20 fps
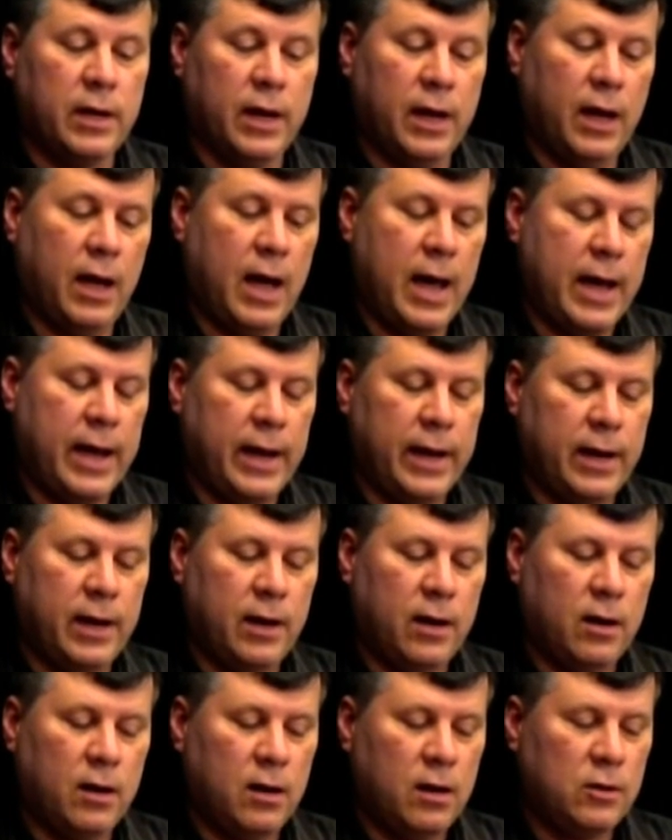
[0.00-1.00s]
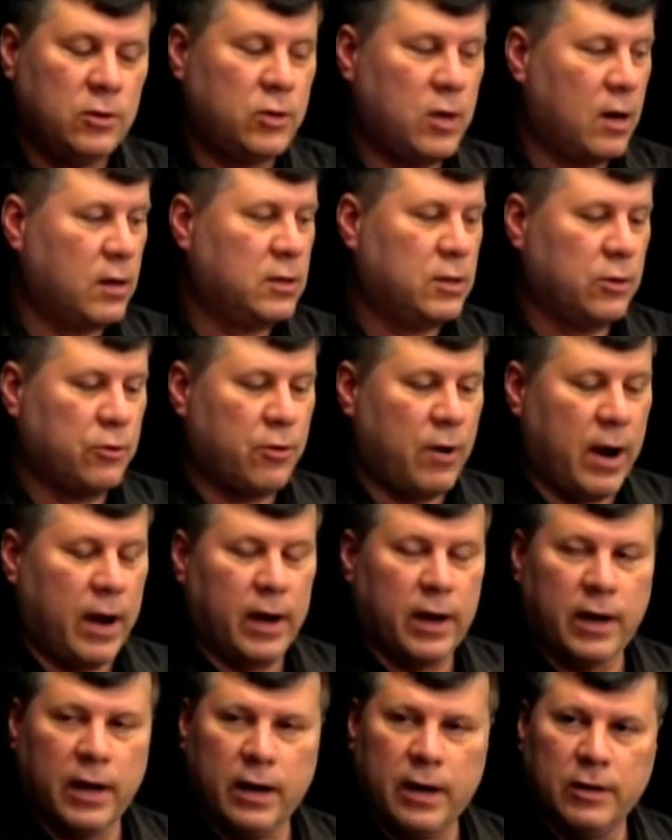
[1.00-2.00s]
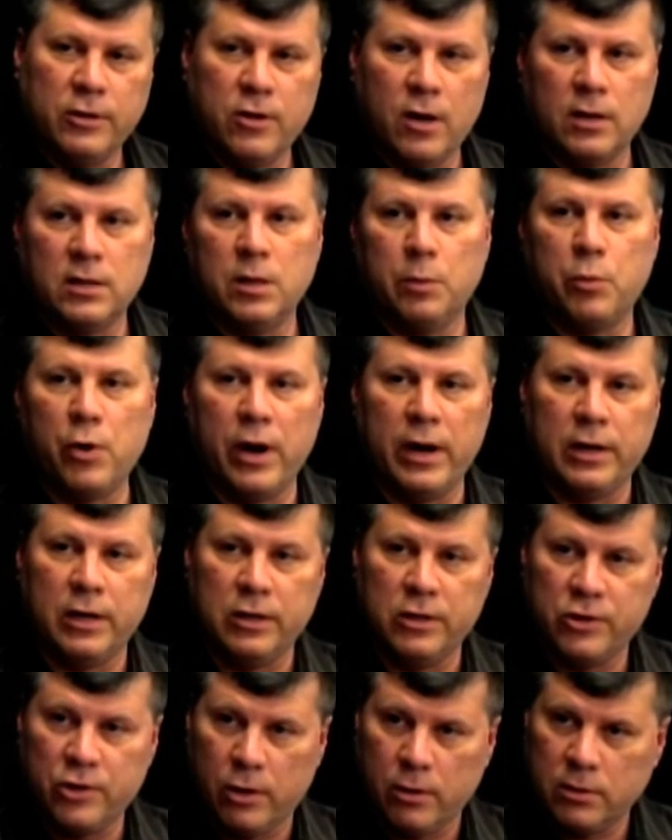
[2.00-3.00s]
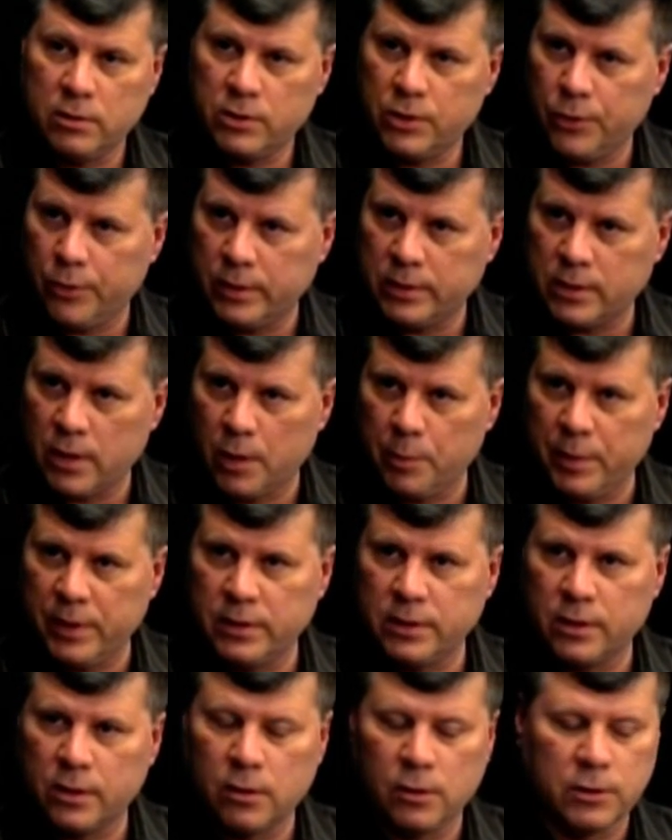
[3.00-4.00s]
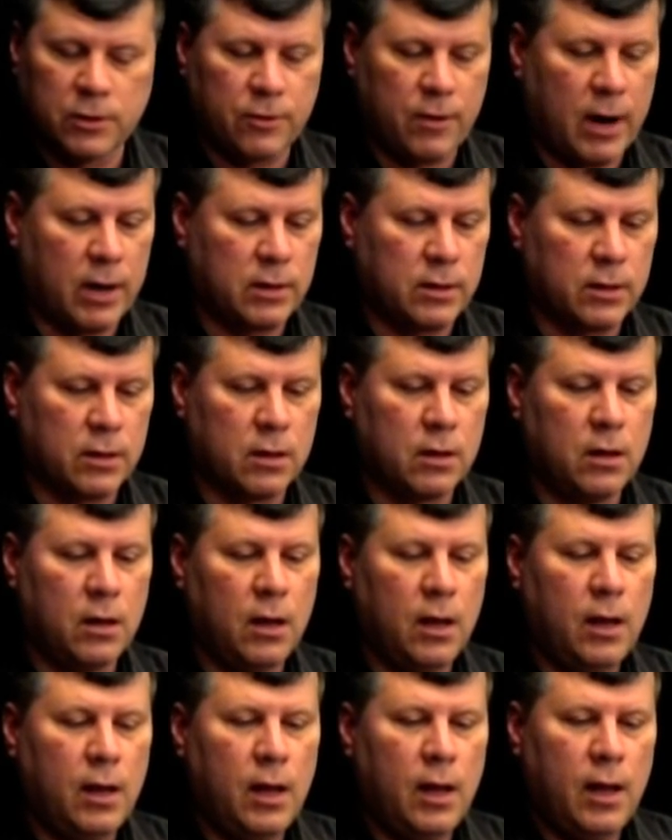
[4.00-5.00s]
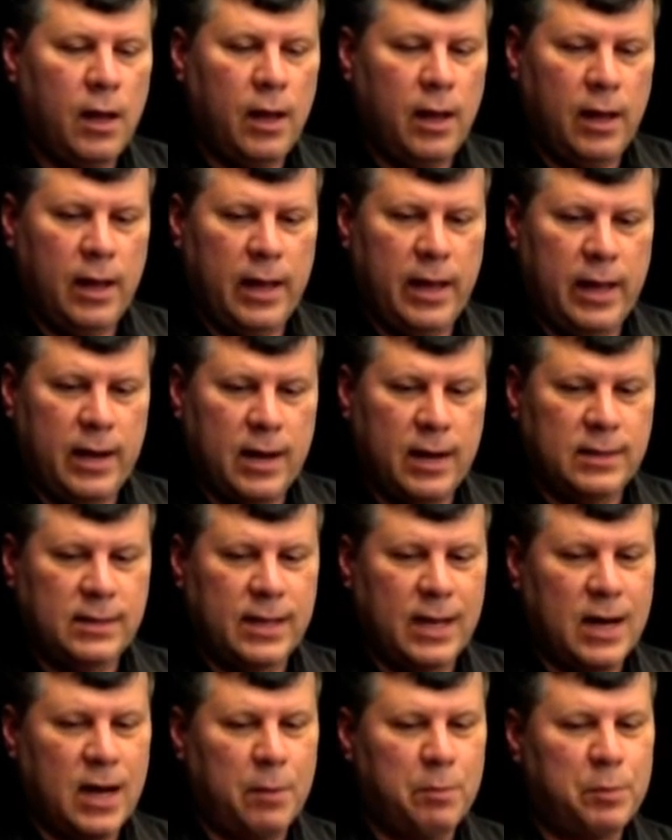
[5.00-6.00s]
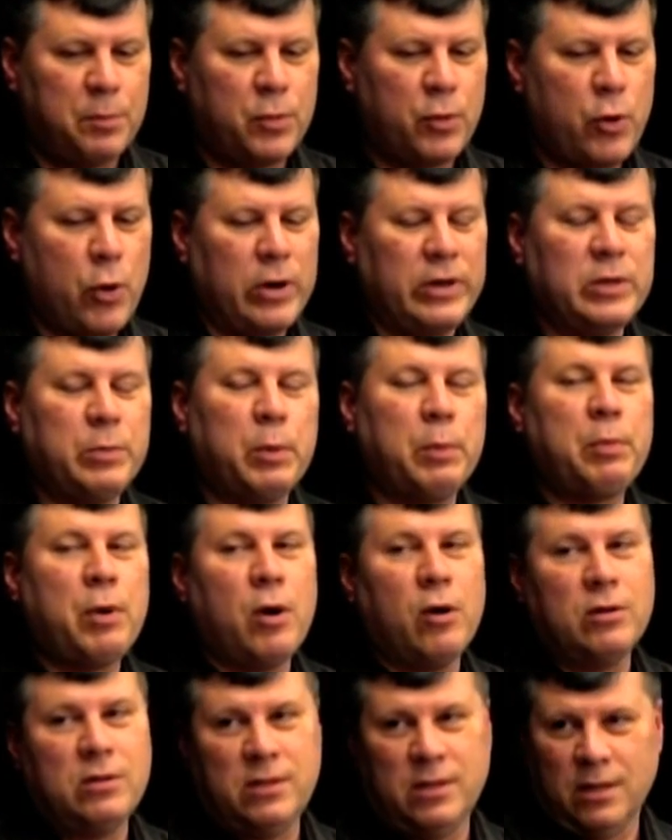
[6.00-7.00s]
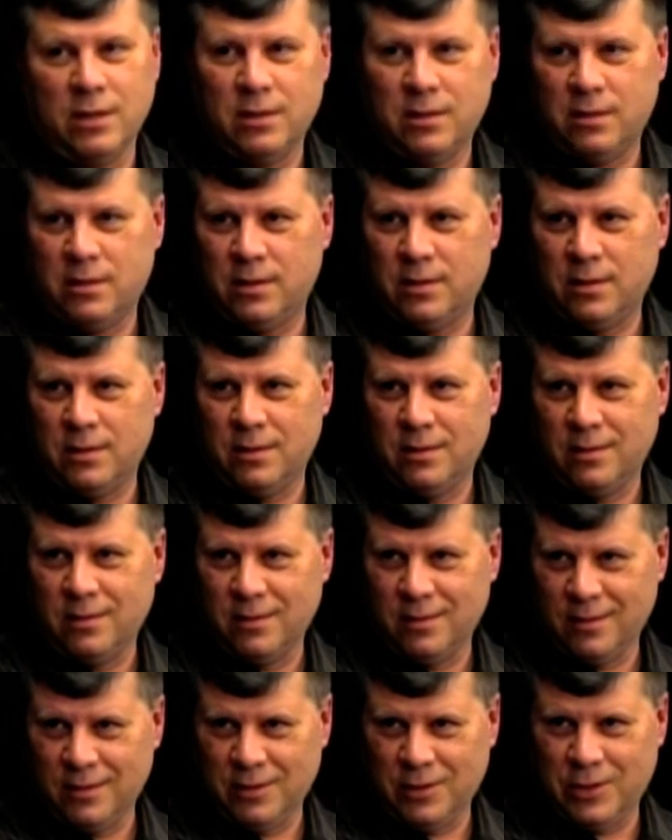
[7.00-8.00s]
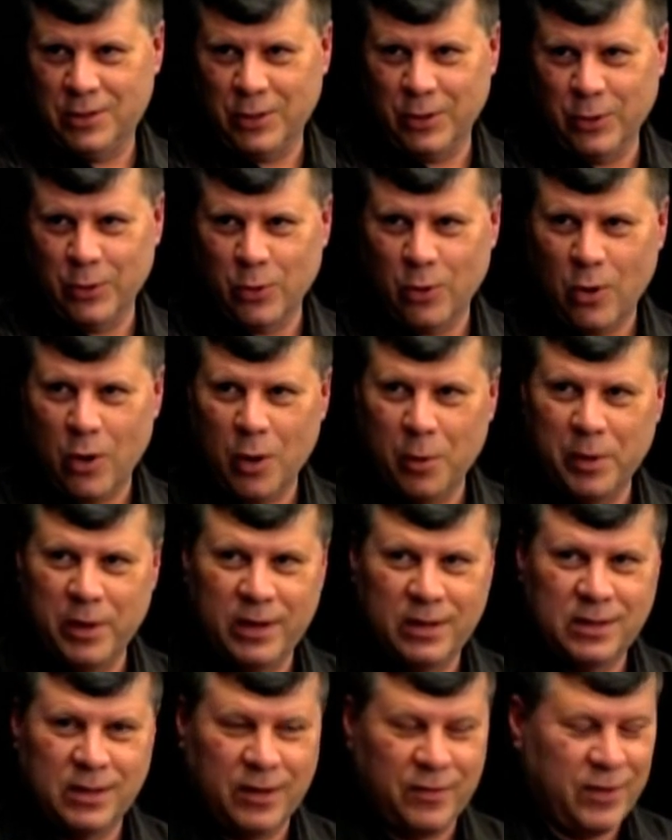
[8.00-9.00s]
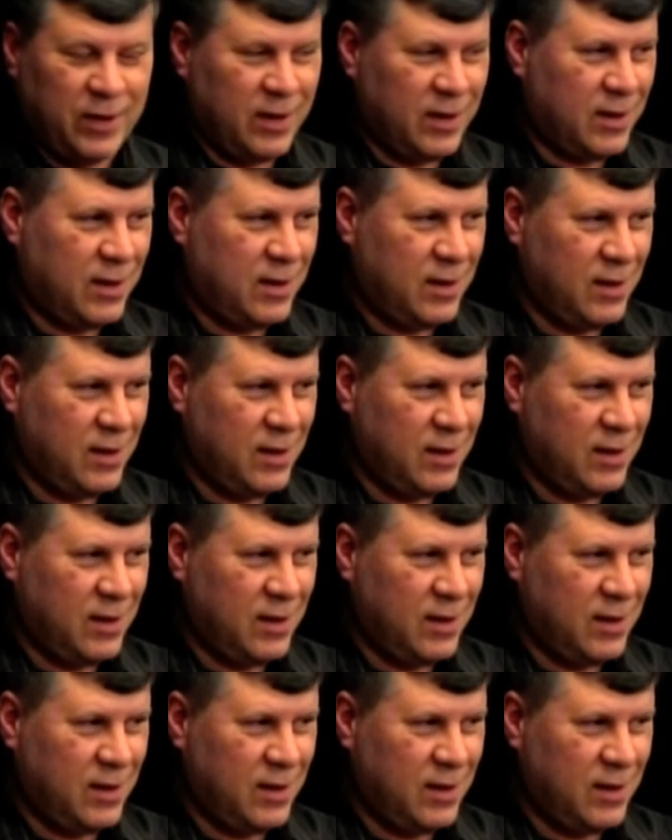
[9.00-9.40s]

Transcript: it, I talked to Greg and I talked to Brandon Jones, who is our musical director, and I said, I'm going to propose this to Albany Civic